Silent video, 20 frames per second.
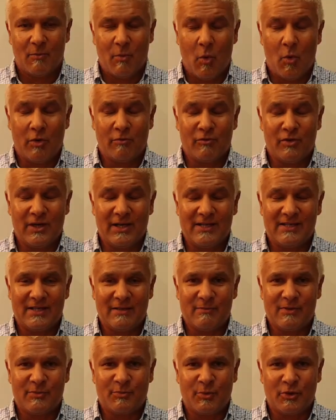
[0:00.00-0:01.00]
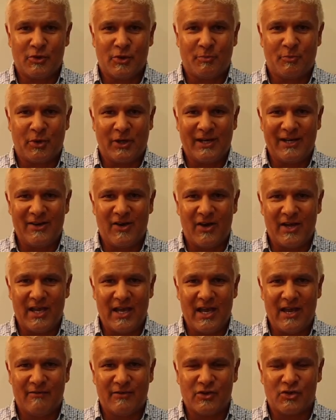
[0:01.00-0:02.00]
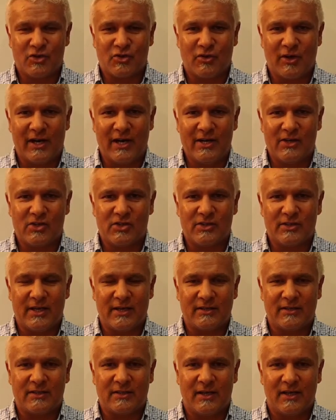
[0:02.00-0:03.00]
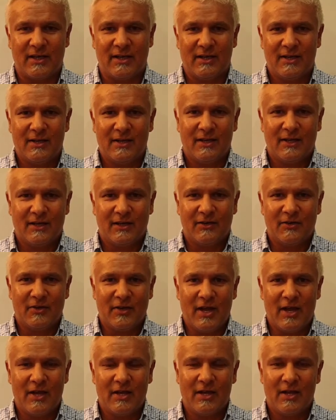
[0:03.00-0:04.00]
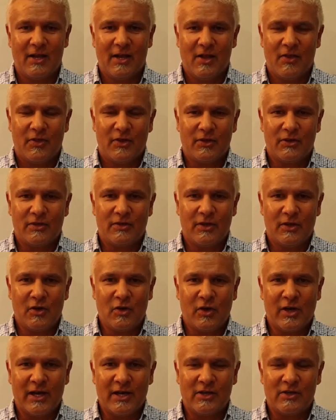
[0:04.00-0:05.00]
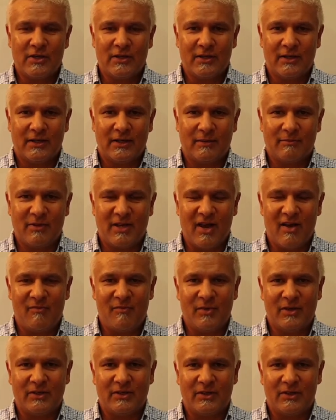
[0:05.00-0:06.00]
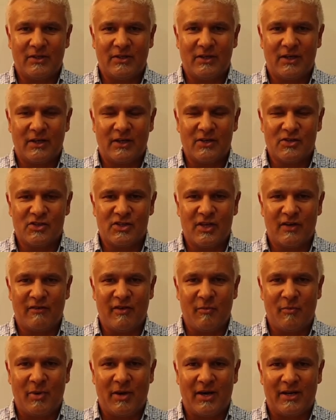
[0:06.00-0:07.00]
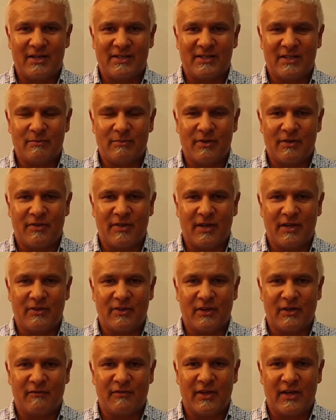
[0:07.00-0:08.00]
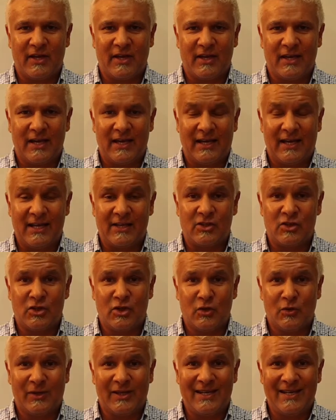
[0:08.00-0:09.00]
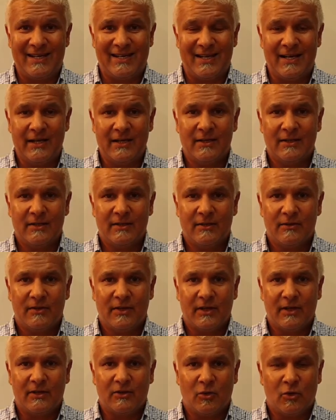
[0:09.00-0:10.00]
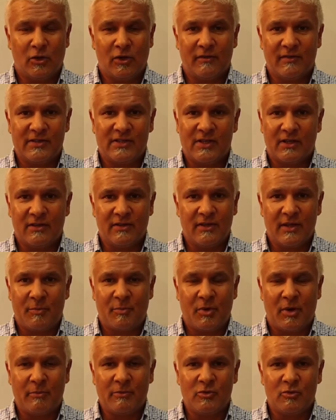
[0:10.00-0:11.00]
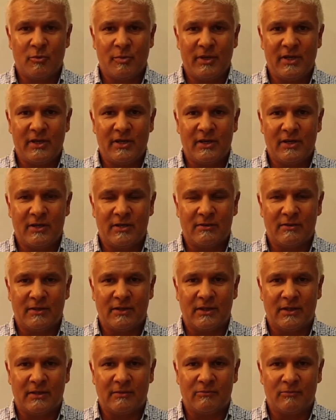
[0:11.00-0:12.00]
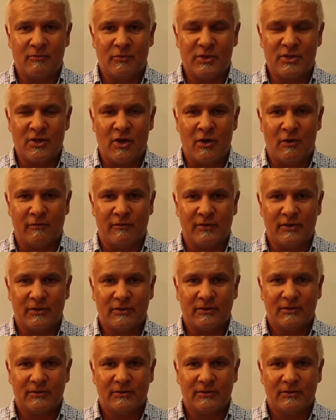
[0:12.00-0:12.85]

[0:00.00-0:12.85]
What really seems pretty naive and strange is that the UK government and Conservative Party seem to think that if they elect a new leader, then all of a sudden their problems will be resolved.